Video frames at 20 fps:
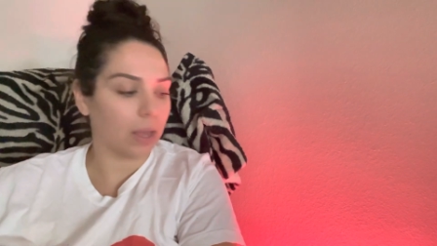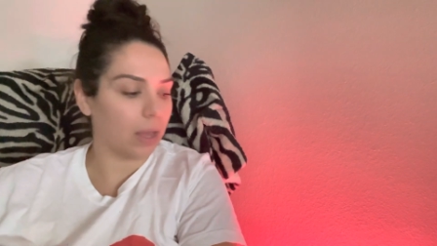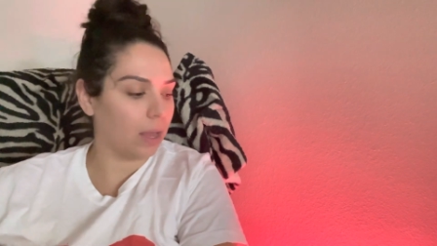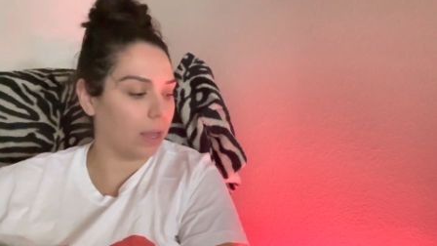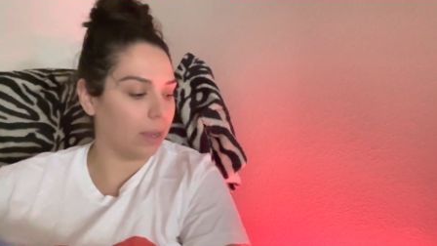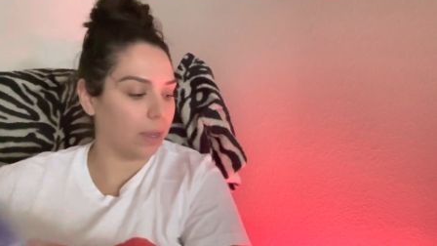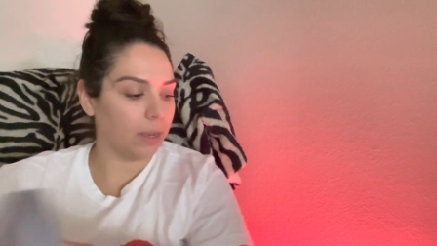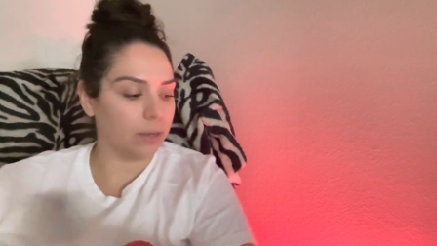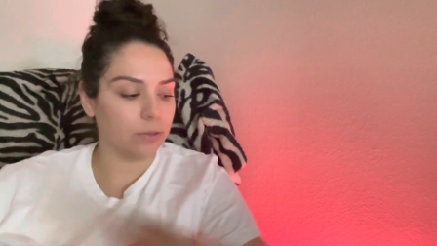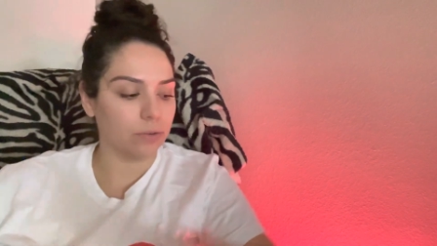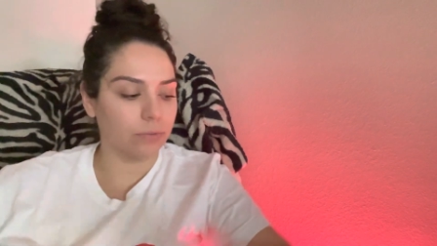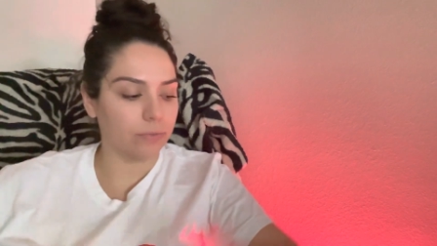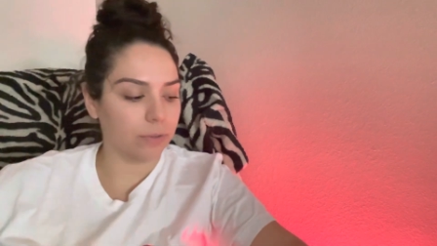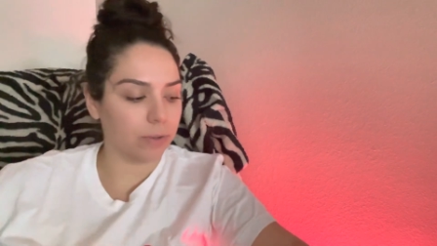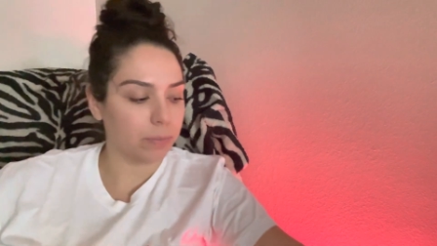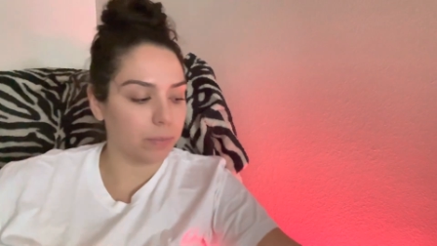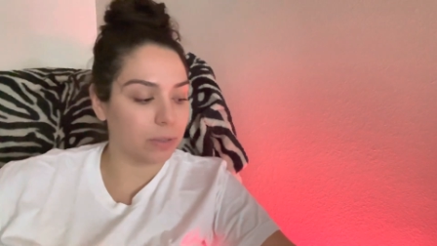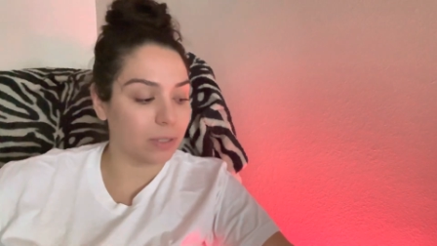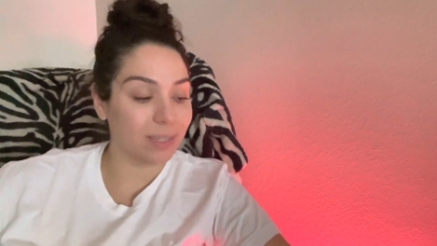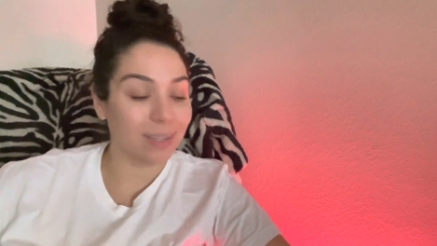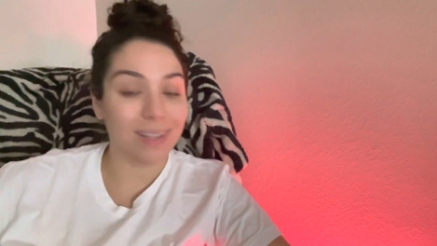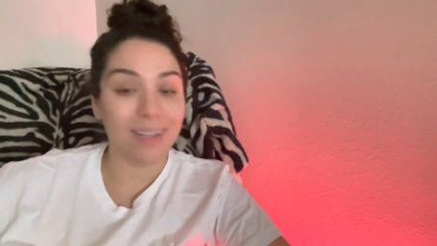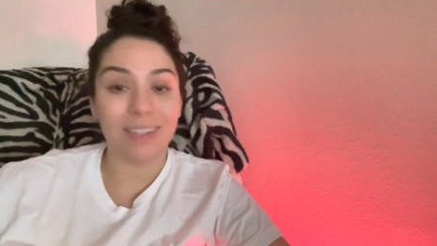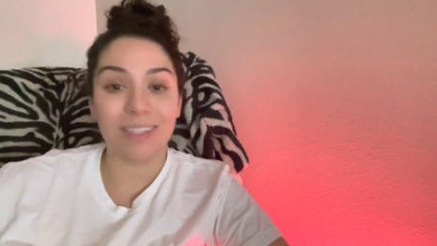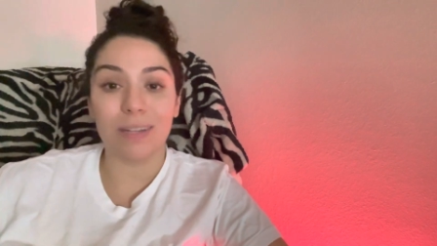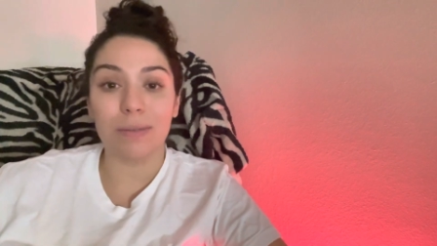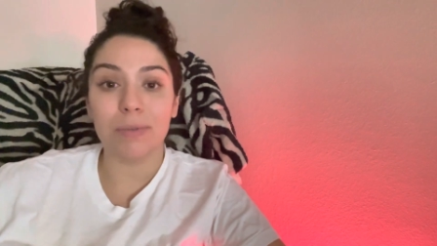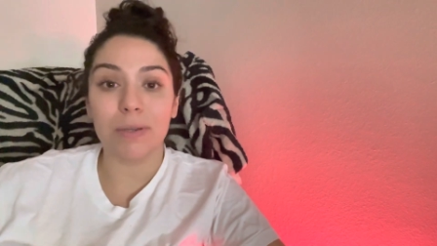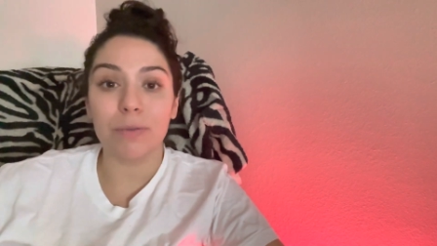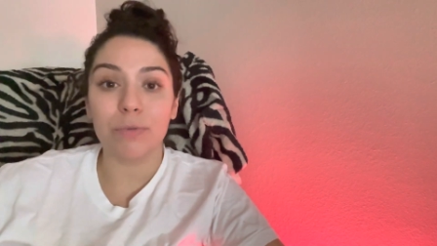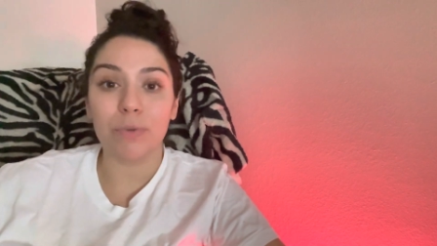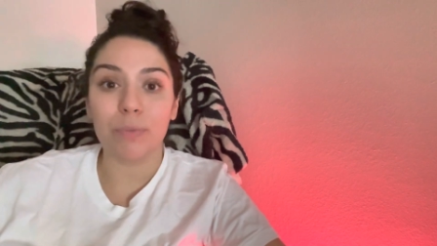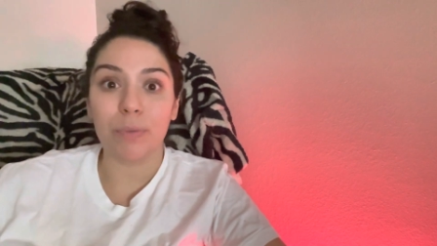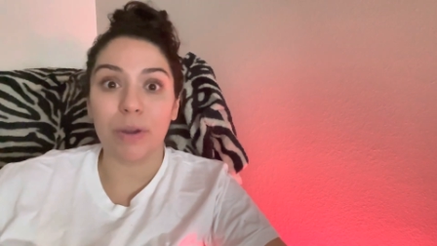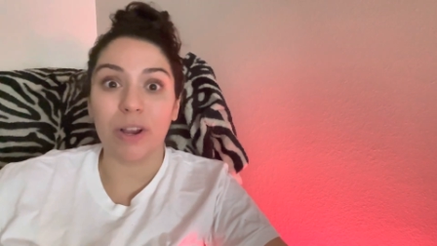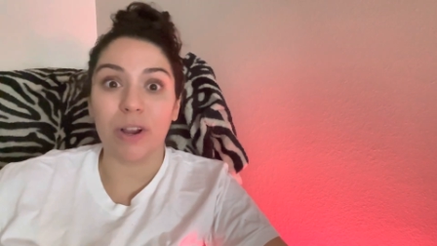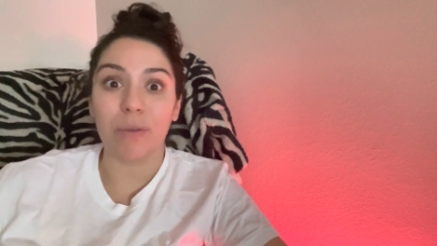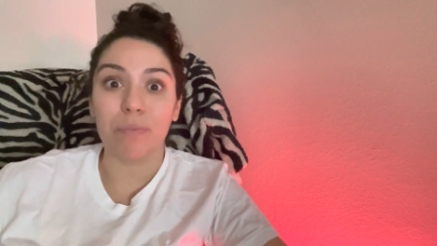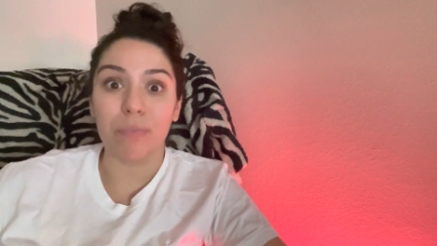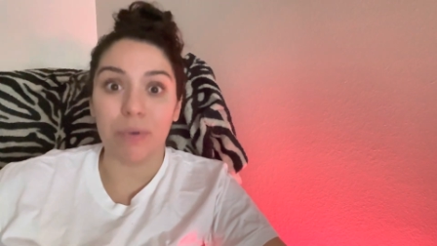I don't feel put together. And sometimes we
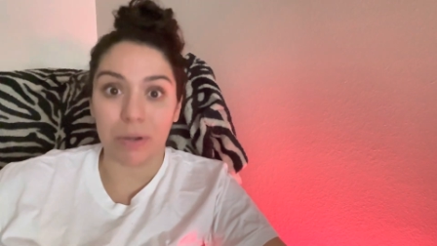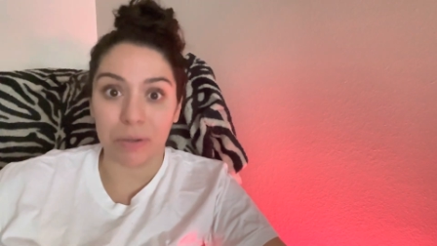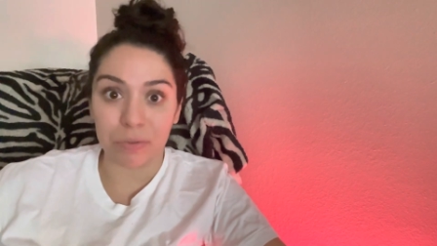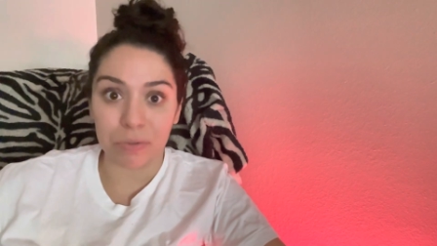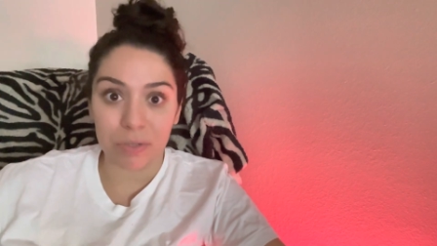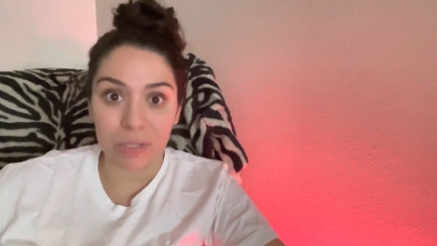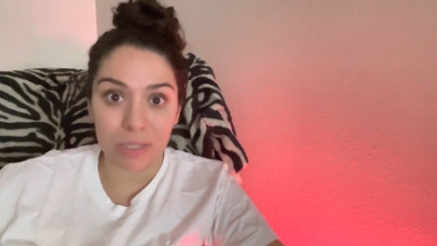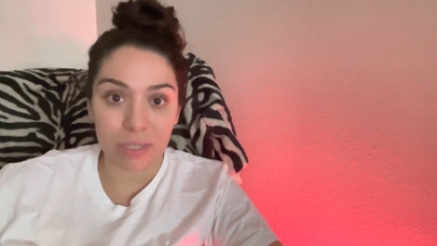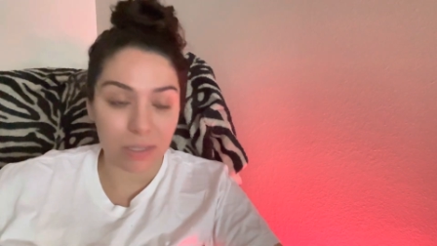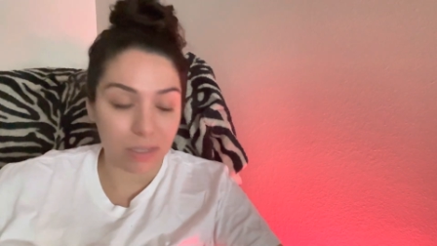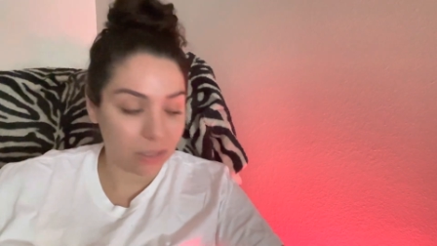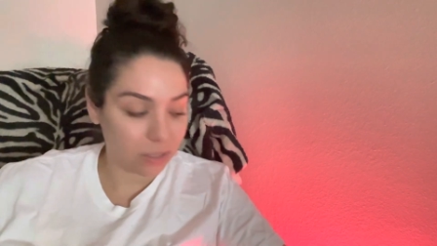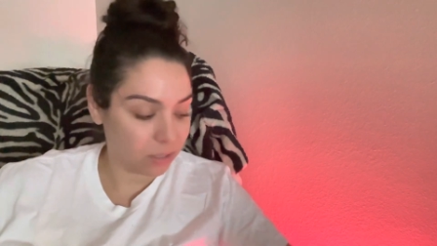break our bones,